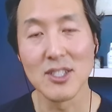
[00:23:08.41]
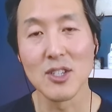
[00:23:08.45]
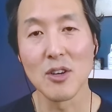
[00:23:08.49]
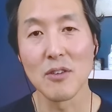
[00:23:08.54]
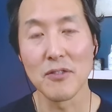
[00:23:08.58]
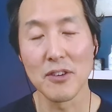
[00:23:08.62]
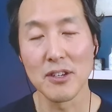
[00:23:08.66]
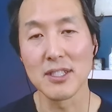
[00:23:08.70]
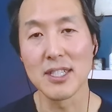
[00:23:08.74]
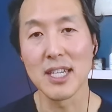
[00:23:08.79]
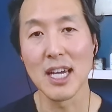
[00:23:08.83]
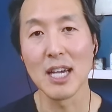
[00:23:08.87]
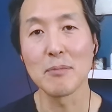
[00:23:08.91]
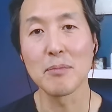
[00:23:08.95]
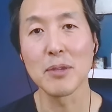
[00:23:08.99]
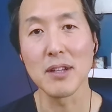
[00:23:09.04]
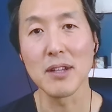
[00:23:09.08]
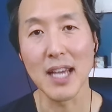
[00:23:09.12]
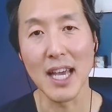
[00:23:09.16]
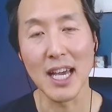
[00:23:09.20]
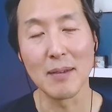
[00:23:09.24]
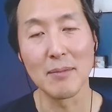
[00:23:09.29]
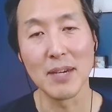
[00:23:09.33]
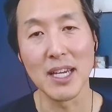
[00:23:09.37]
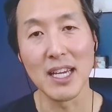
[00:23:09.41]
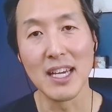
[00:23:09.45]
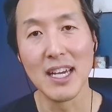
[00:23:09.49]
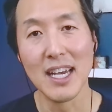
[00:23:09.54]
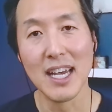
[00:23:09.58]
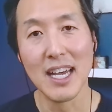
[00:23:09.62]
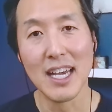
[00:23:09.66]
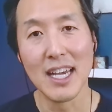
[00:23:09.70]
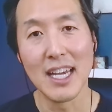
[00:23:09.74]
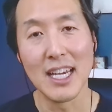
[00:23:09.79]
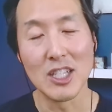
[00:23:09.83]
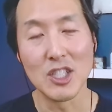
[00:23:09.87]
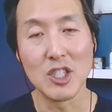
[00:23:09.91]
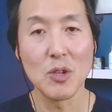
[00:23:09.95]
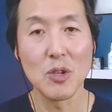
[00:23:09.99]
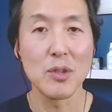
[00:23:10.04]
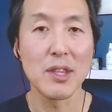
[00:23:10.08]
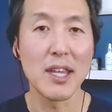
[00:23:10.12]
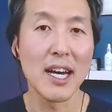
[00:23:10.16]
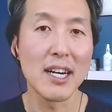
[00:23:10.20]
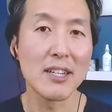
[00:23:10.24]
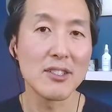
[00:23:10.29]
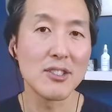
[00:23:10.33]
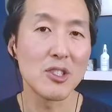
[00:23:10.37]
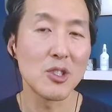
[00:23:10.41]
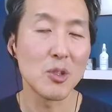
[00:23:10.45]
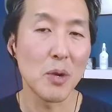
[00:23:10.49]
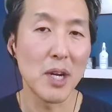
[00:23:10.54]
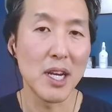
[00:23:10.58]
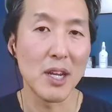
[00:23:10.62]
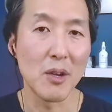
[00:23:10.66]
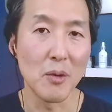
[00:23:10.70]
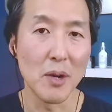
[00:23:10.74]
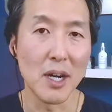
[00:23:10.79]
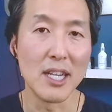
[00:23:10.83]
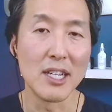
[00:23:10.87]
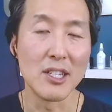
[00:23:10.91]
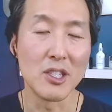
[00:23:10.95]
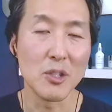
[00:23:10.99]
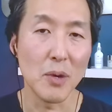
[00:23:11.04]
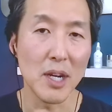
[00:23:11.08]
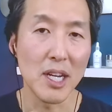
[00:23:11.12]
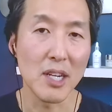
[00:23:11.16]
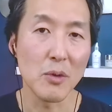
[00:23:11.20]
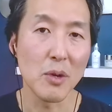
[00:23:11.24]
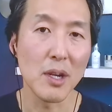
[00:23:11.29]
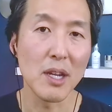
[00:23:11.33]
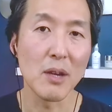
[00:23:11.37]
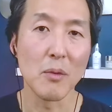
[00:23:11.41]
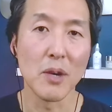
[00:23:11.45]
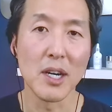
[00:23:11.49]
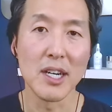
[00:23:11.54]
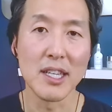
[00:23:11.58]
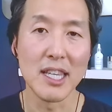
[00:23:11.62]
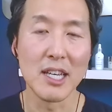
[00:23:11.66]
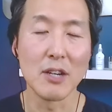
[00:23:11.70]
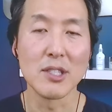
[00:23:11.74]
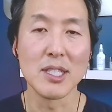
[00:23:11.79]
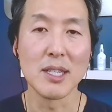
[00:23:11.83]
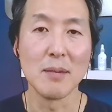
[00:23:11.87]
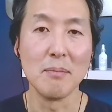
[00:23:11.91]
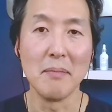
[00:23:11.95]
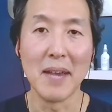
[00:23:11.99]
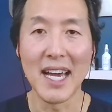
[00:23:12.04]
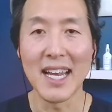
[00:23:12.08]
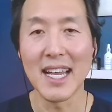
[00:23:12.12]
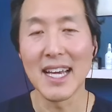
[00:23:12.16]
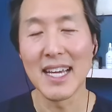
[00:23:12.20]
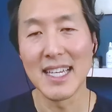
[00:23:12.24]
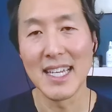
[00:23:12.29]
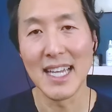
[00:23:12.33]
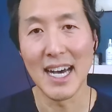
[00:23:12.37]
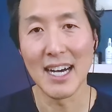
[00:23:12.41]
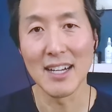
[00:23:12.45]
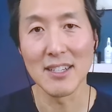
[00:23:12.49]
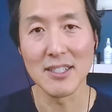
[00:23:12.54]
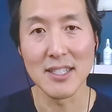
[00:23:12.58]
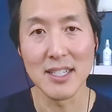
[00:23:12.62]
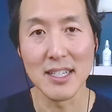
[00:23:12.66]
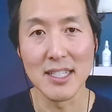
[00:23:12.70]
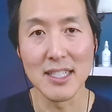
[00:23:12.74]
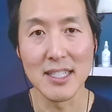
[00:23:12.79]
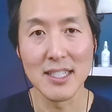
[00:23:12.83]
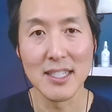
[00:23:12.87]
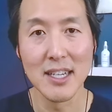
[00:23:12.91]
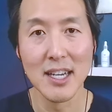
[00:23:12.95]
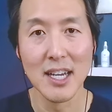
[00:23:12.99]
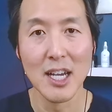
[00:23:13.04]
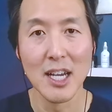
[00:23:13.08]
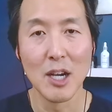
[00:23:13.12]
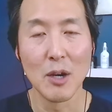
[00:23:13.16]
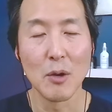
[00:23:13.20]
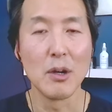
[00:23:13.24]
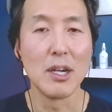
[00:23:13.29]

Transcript: So, for example, Gabby, in 2021 in 2021, there was a meta analysis,